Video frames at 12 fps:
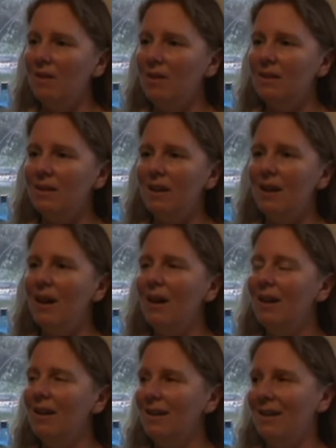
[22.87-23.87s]
I said, oh,
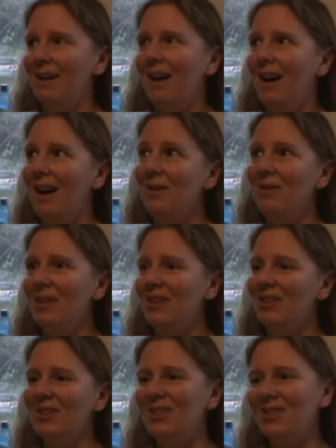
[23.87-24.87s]
I want to
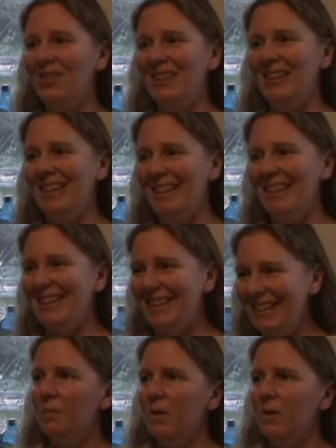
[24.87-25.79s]
go to school here.